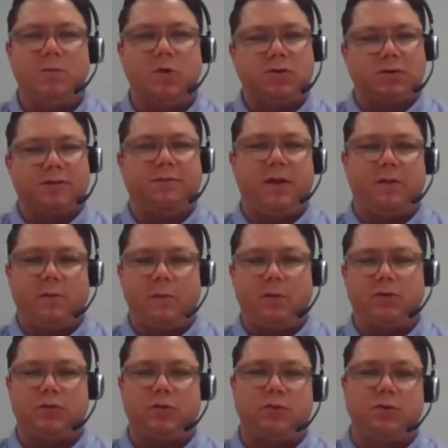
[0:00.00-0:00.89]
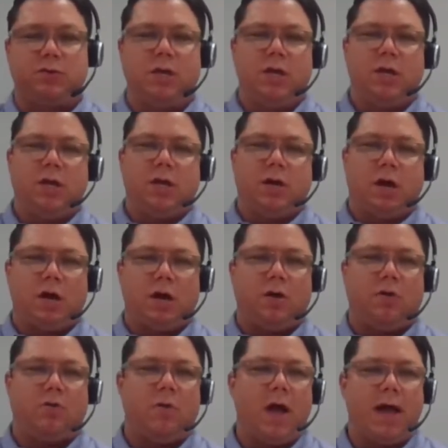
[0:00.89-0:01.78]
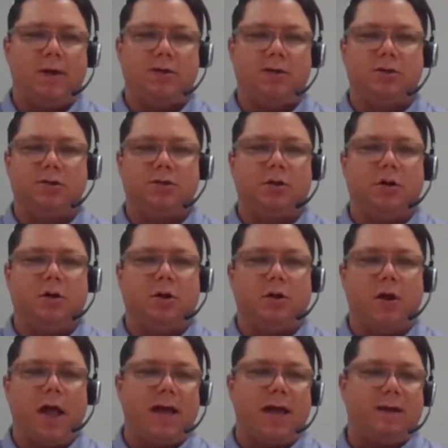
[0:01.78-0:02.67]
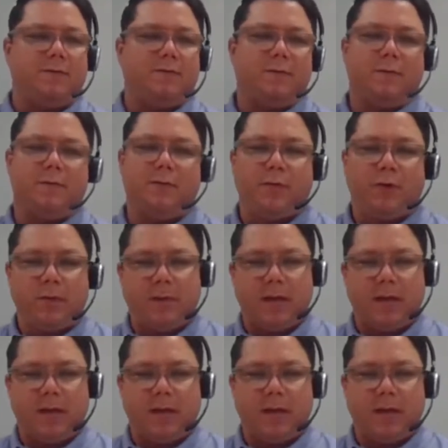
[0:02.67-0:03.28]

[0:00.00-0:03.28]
Most of Navy Mutual's uh, riders are, are, added for free.